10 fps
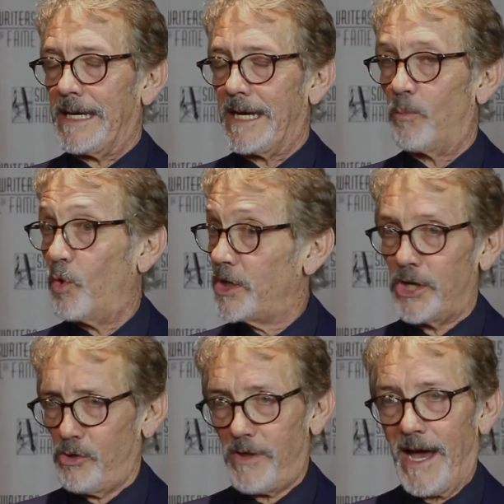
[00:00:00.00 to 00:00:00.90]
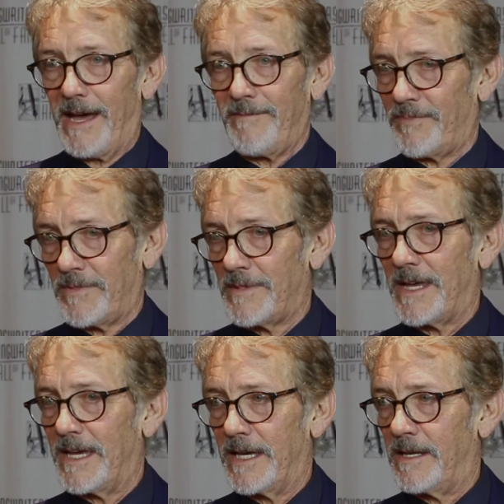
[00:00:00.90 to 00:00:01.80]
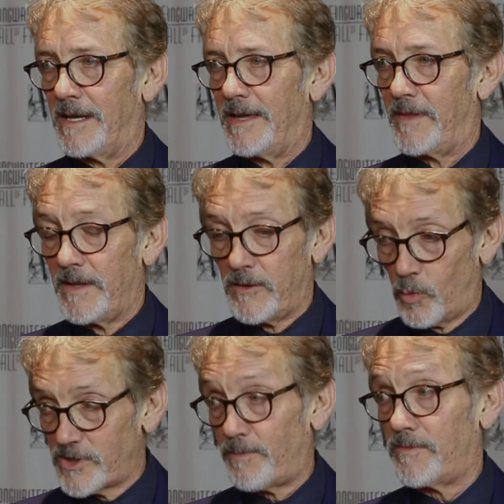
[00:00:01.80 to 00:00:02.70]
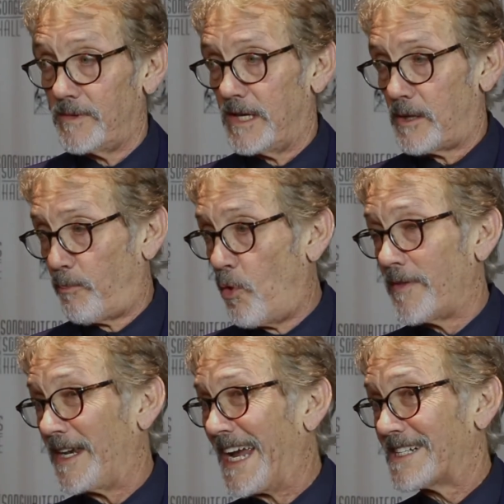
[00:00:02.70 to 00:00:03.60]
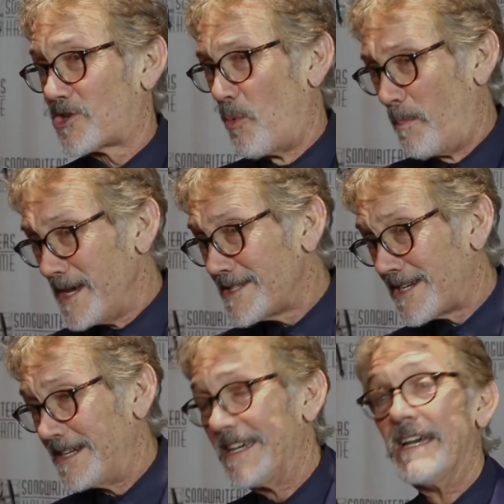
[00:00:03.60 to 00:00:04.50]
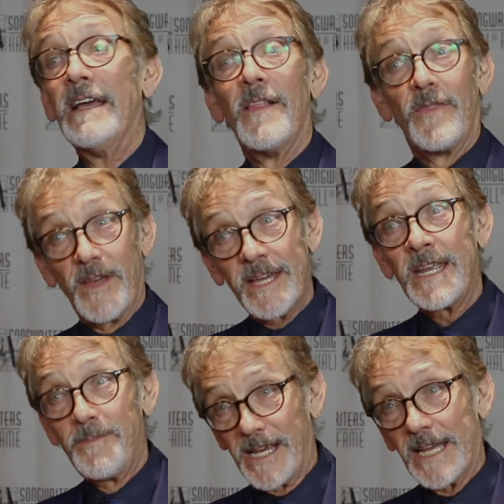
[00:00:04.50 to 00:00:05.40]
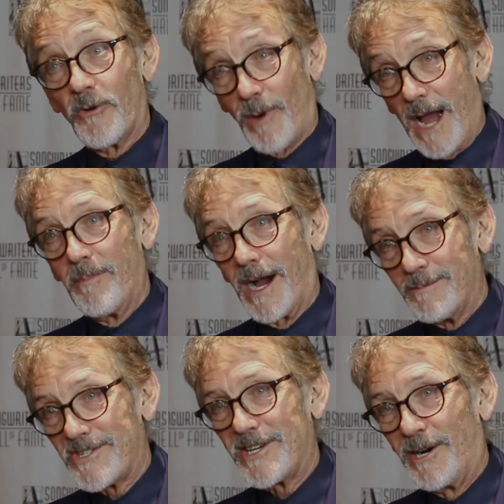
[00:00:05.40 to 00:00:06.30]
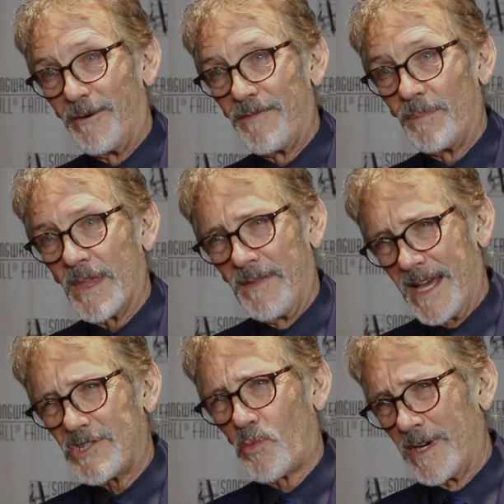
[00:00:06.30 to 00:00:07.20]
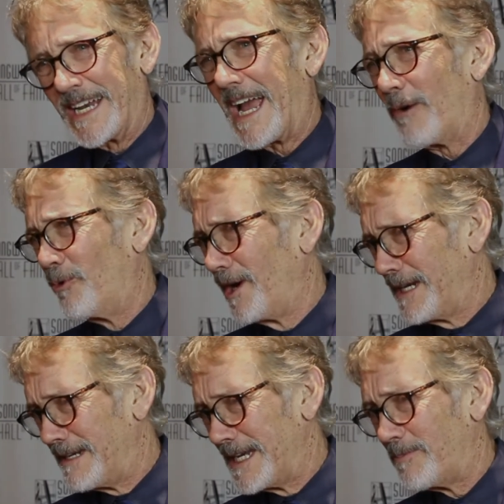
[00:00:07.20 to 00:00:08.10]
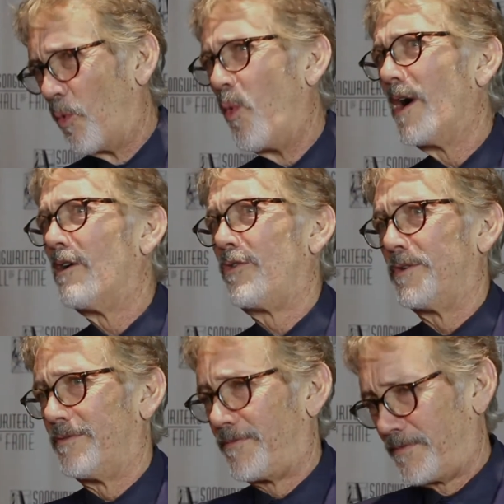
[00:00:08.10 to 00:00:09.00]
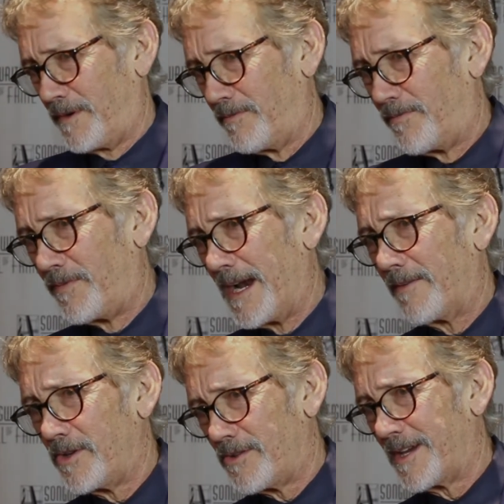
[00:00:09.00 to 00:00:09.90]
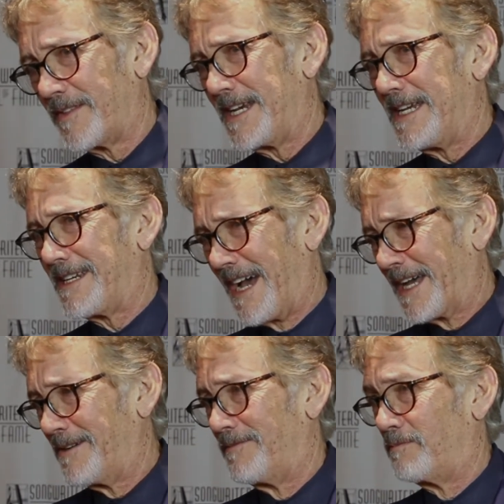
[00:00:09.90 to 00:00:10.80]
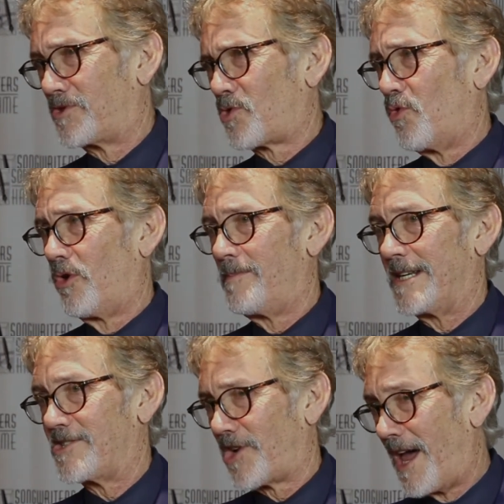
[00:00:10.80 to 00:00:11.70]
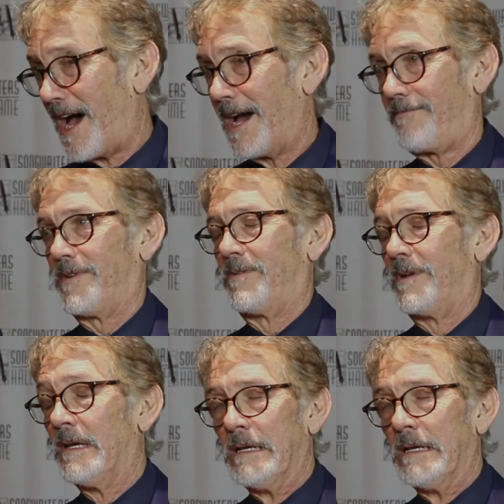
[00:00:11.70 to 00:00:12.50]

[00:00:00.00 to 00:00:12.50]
and wouldn't do that. And, and then there was, a, at the point that he got so busy, then he began to write by himself. And that's when it got really deep, the wealth of, of everything that he'd kind of absorbed in his life. And